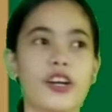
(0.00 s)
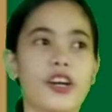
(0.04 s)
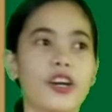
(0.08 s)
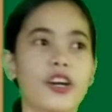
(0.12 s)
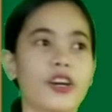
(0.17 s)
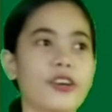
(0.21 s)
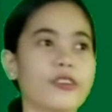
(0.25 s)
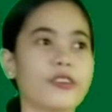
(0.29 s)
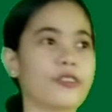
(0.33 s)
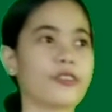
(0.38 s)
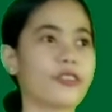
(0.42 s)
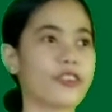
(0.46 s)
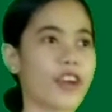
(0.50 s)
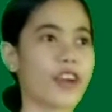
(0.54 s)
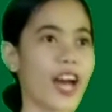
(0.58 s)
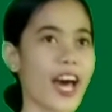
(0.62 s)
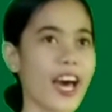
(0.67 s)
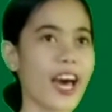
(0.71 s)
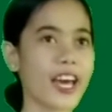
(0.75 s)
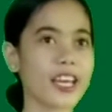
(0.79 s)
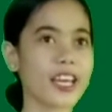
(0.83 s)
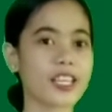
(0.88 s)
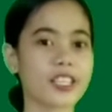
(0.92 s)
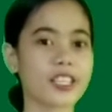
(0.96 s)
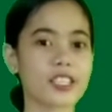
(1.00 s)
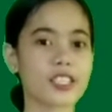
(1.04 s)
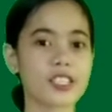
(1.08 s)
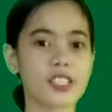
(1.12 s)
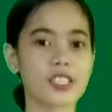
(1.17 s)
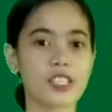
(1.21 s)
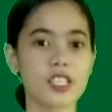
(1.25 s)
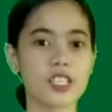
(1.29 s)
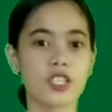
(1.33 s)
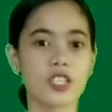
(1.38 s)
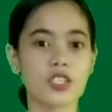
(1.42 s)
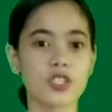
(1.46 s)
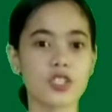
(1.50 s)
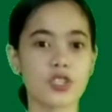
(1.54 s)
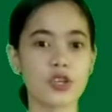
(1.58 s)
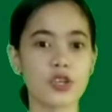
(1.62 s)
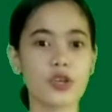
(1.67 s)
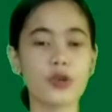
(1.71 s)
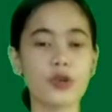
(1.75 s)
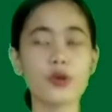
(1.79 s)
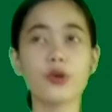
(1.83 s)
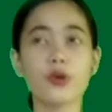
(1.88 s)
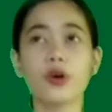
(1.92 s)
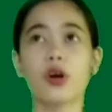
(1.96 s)
Alright,
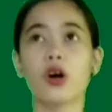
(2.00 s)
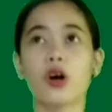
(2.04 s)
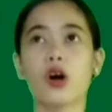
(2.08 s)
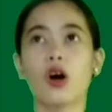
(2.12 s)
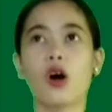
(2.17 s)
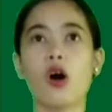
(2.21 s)
so